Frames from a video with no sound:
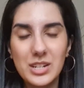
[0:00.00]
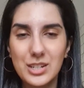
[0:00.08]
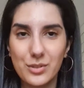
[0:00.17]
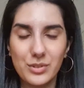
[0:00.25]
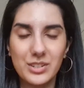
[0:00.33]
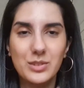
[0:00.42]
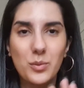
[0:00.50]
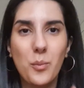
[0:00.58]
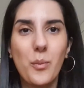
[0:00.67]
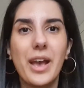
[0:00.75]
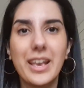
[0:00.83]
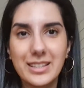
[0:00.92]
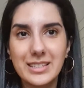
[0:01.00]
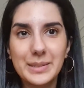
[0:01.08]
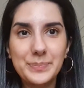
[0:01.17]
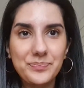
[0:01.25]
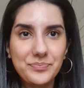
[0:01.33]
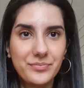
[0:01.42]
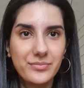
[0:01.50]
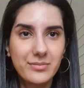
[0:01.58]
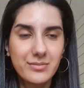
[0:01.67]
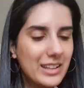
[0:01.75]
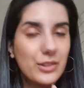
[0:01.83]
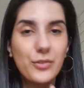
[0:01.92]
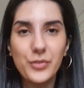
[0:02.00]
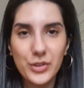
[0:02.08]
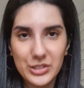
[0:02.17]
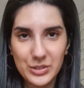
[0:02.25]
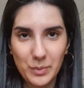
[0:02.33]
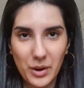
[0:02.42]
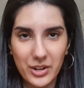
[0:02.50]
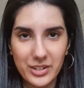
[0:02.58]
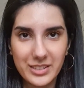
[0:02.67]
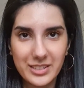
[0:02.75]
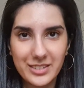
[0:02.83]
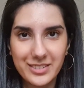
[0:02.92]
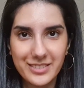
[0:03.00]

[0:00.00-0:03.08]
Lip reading: it in different ways. The first part,